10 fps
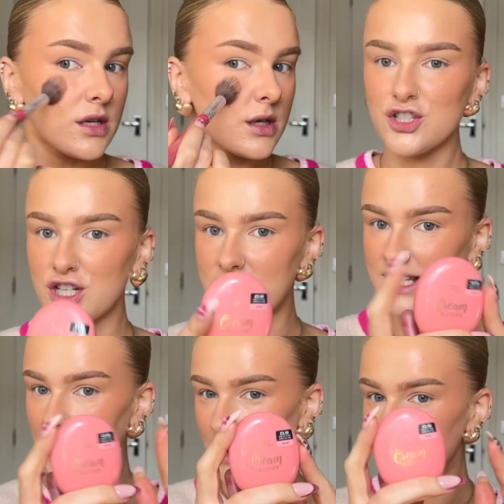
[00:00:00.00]
She is
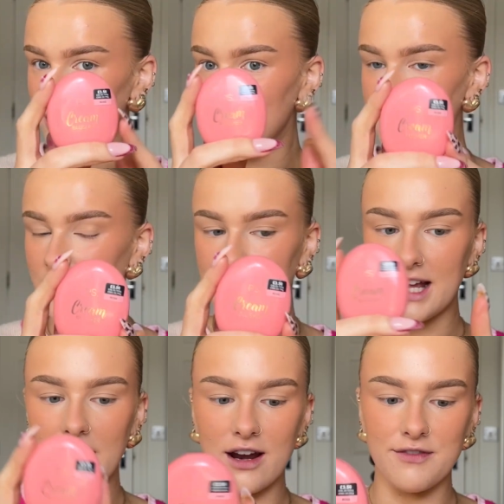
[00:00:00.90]
absolutely stunning.
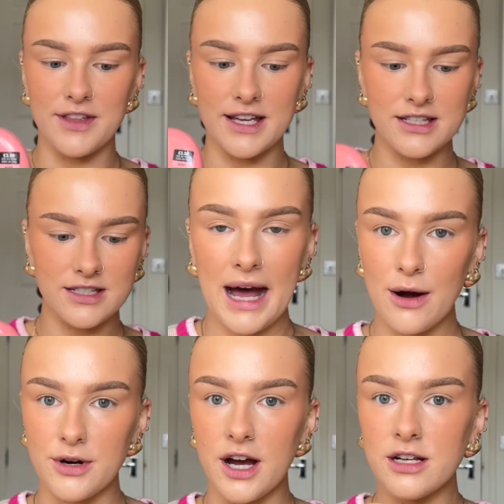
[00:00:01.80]
Love this.
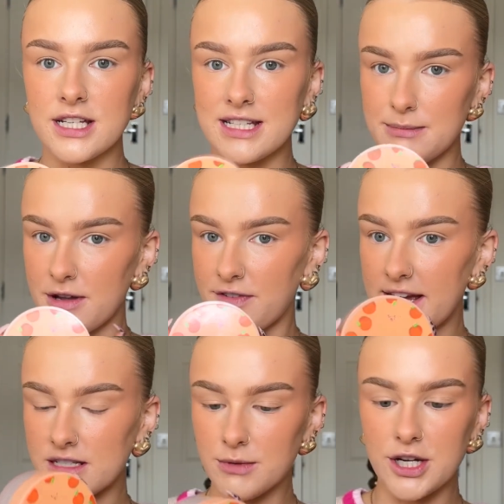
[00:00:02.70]
Powder to set my
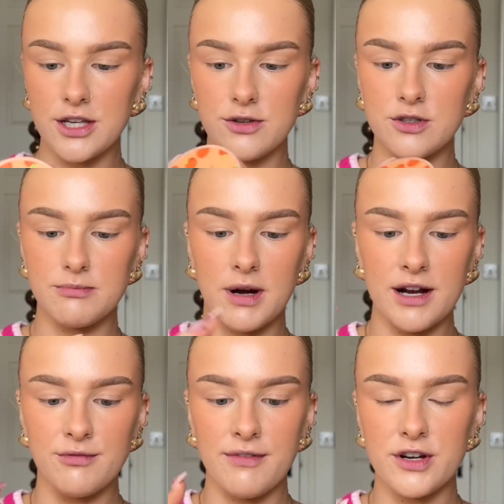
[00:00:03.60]
face. I'm going to use my
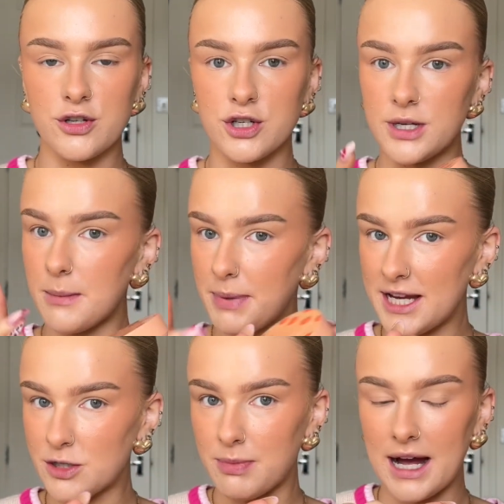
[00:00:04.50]
Revolution
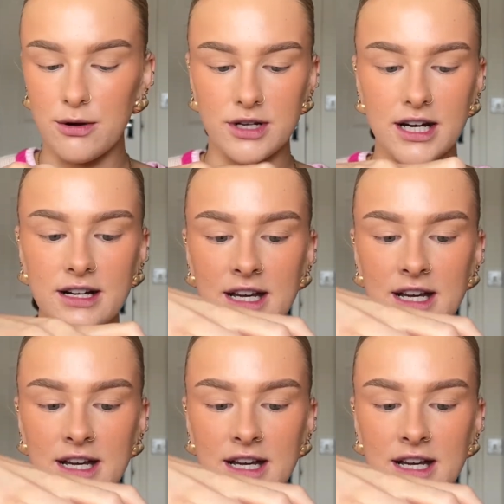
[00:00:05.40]
Peach Powder.